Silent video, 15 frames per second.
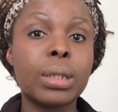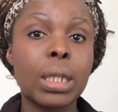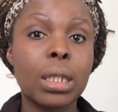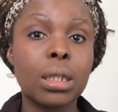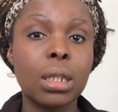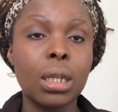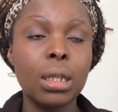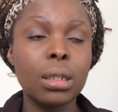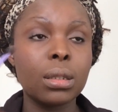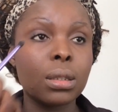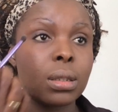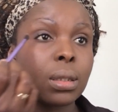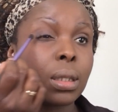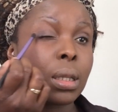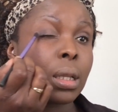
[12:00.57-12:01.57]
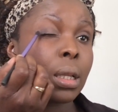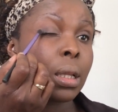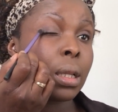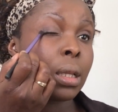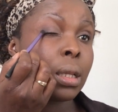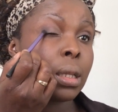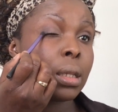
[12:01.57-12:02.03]
Technique,
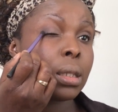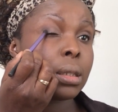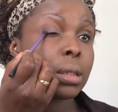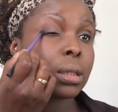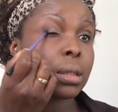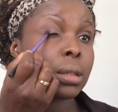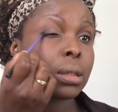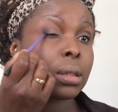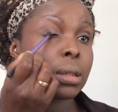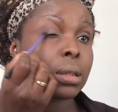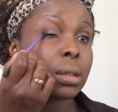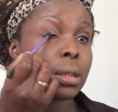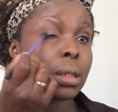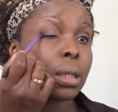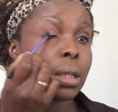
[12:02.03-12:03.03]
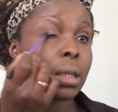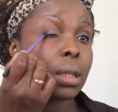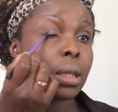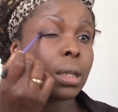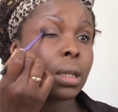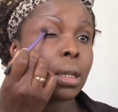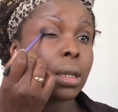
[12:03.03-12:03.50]
just to
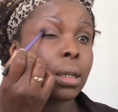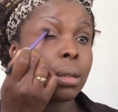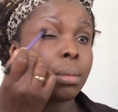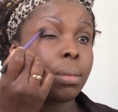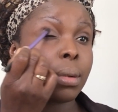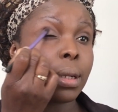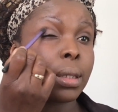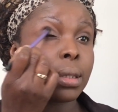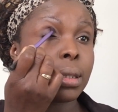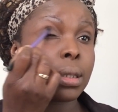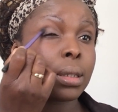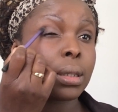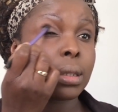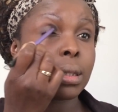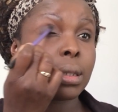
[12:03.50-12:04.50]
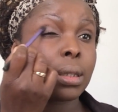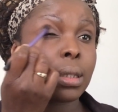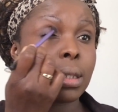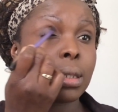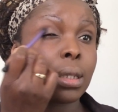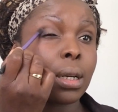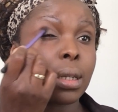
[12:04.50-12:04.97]
help blend in
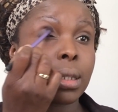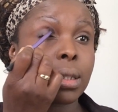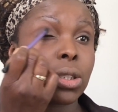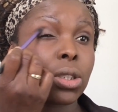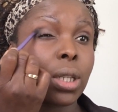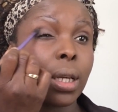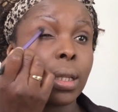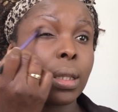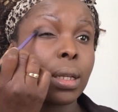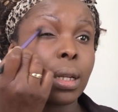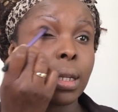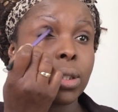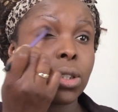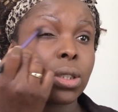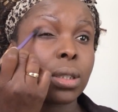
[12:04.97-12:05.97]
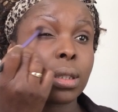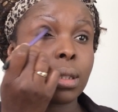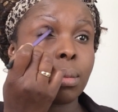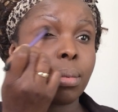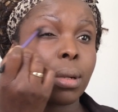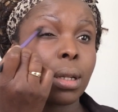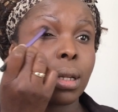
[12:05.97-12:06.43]
the darker shade that I just
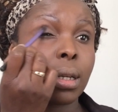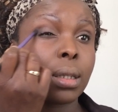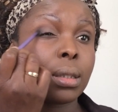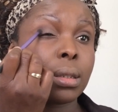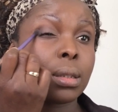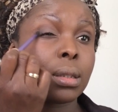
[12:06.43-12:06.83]
applied.